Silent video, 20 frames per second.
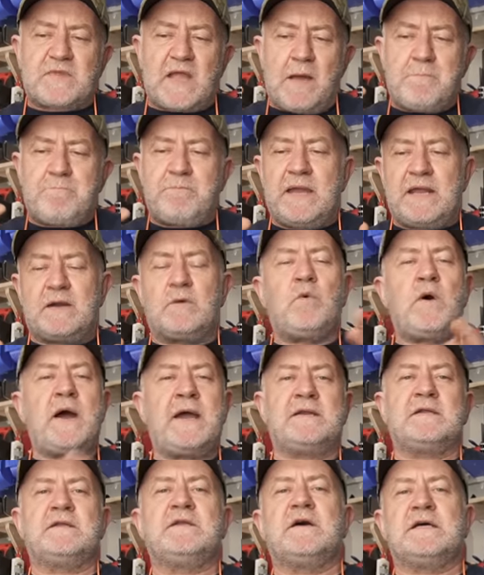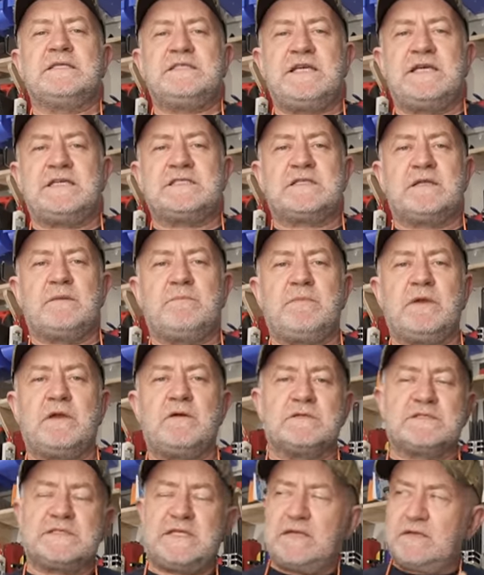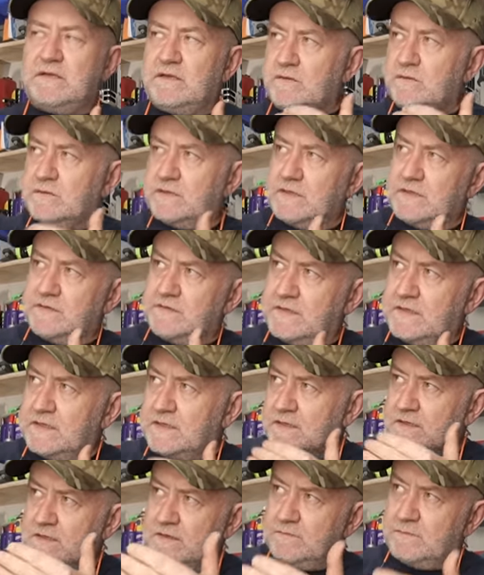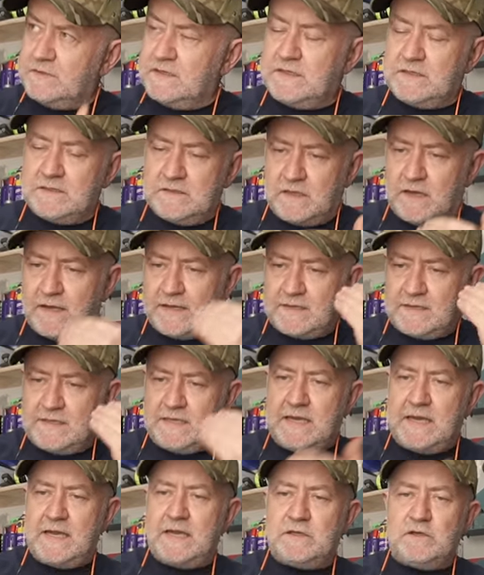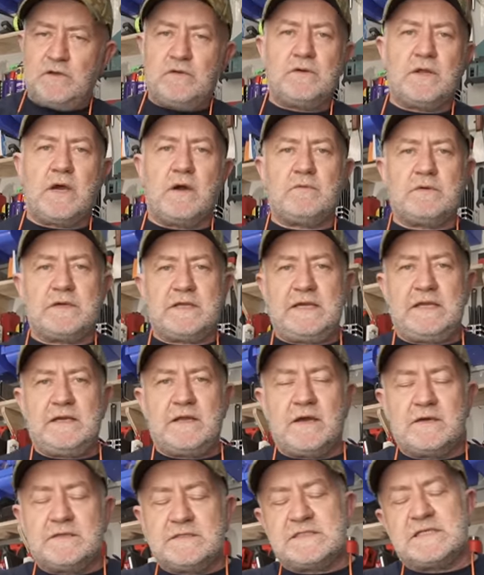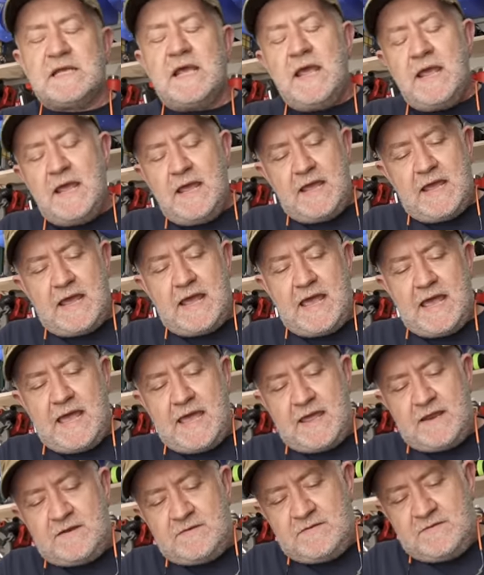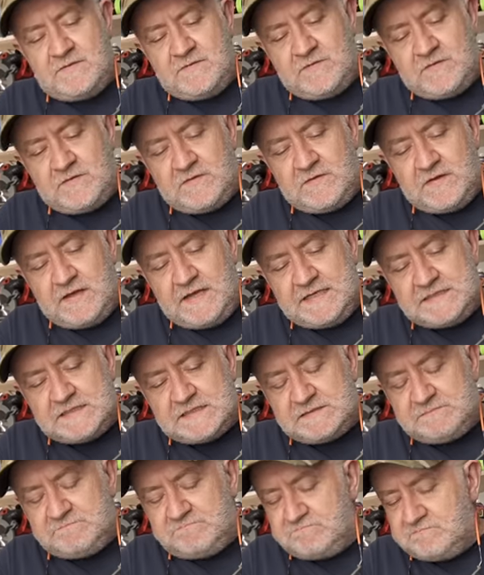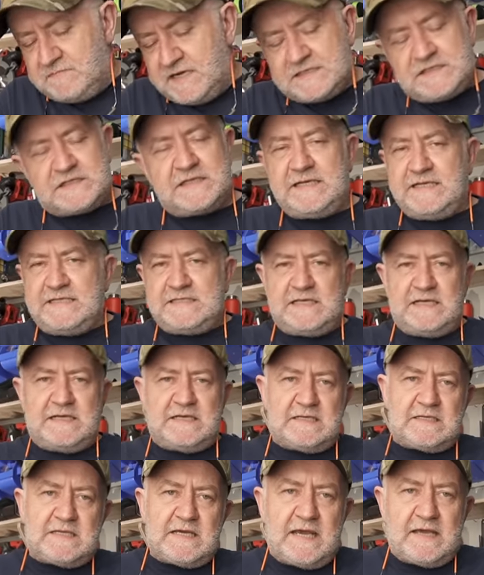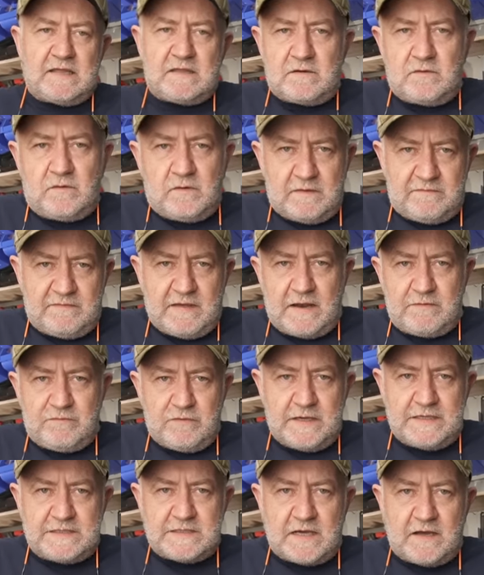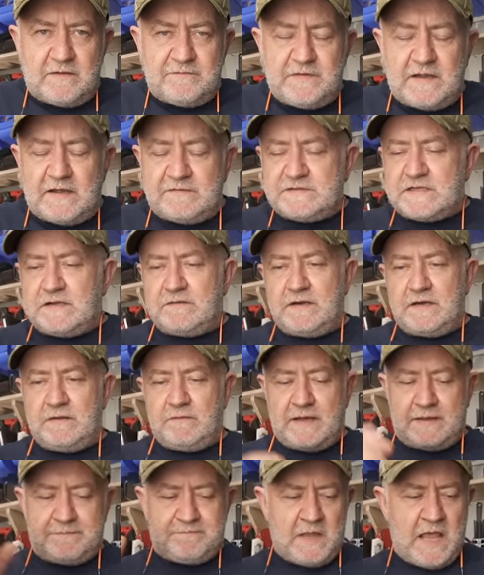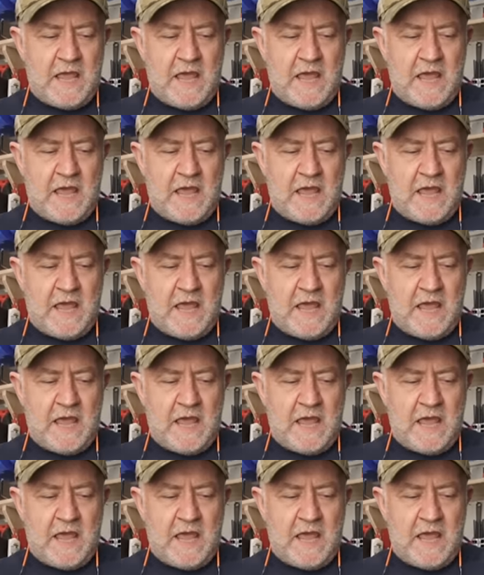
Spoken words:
a better way to digest it, because then you and the dealer can be like, yeah, you know what he knows, and it's much easier to take than all of that retail fluff. So anyway,